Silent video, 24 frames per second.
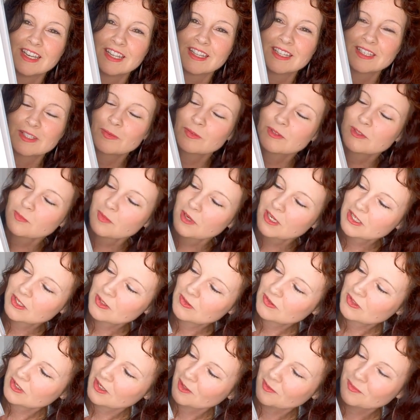This one's by
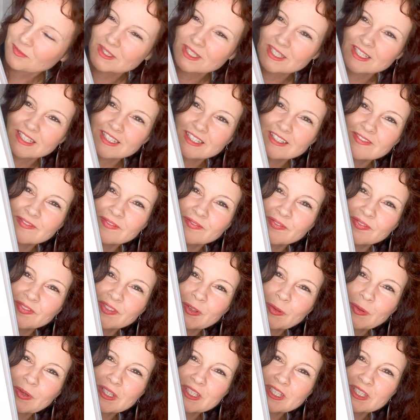Hugh Thomson,
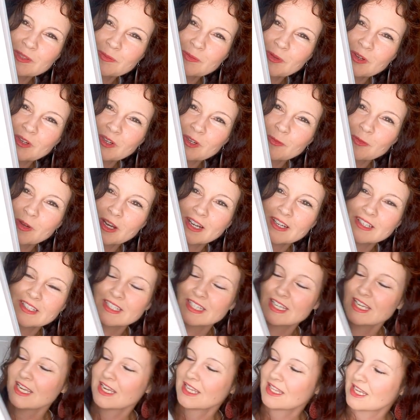who I just spoke about.
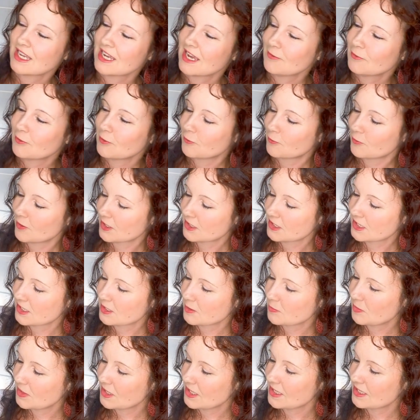They have a
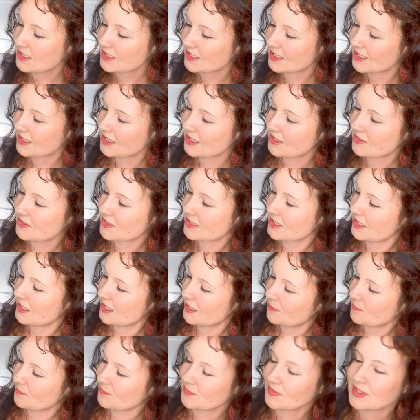frontispiece, and there's,
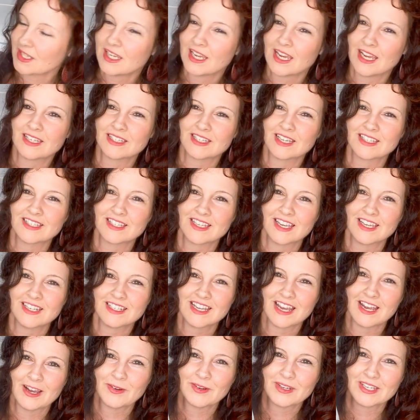um, as I said,
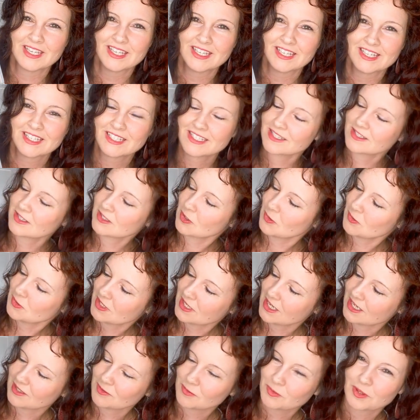how he is
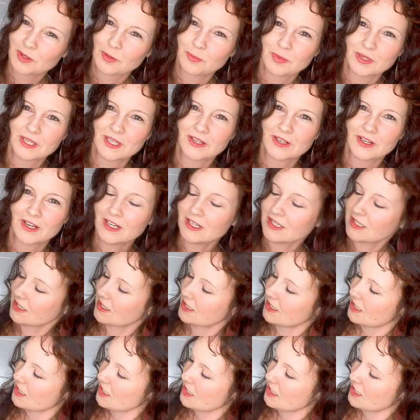associated with the peacock.